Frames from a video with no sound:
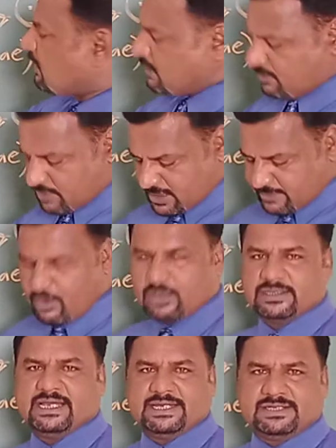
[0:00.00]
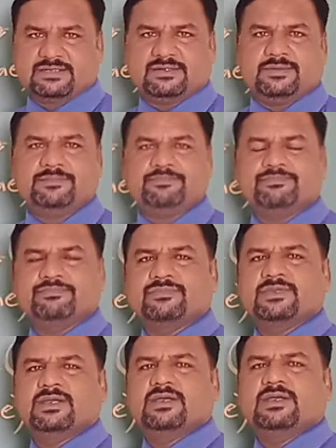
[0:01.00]
one among that.
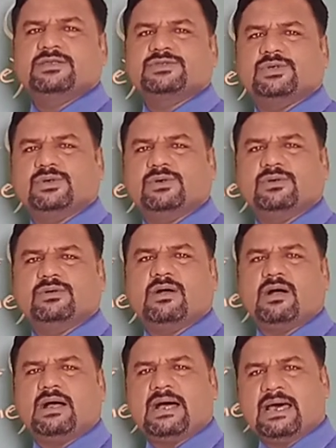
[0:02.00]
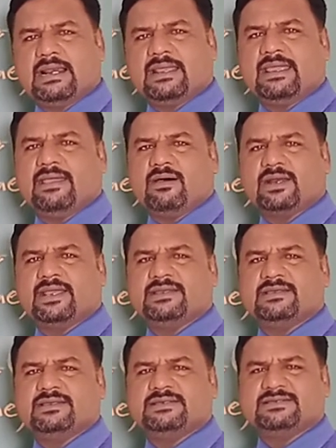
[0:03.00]
So algae,
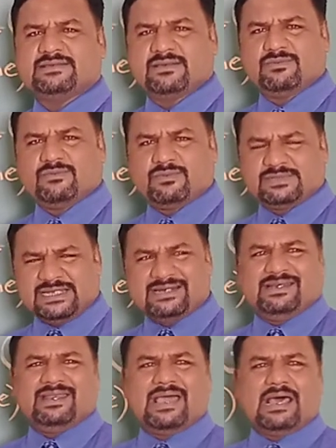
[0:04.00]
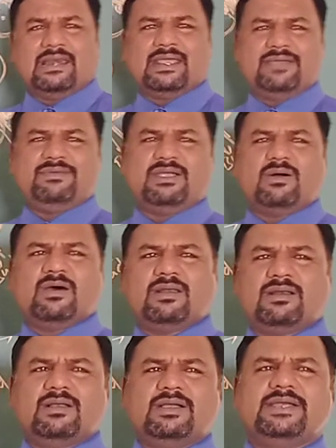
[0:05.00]
or it's generally algae we
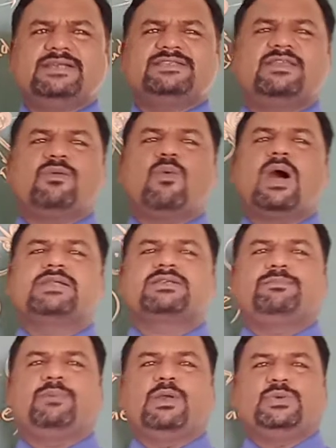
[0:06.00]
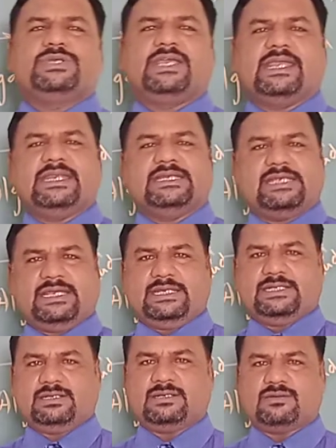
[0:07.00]
call, it's a water polluting
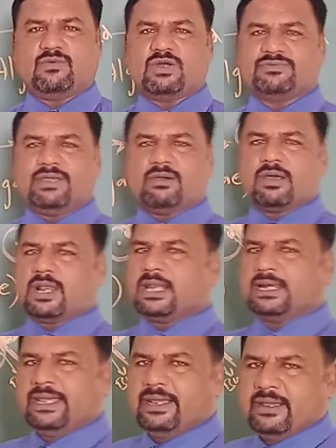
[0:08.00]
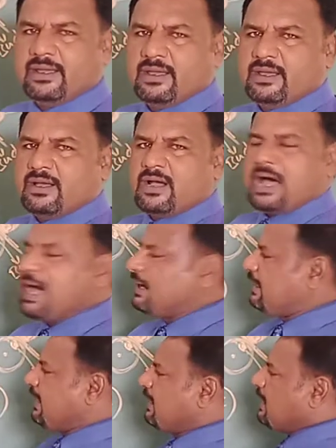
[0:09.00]
indicator. What we call algae?
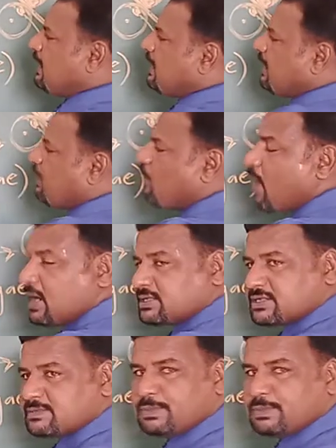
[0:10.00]
Algae are water